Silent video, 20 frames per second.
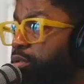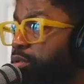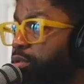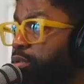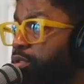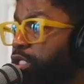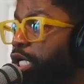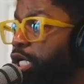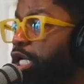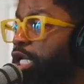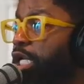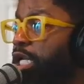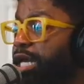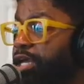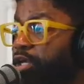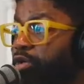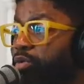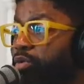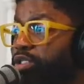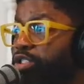the
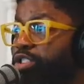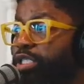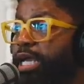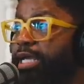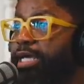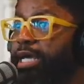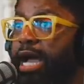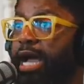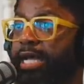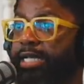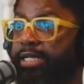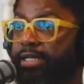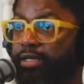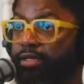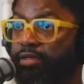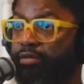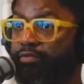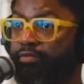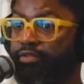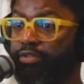language that God
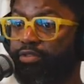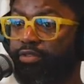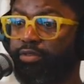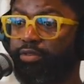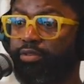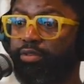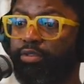gives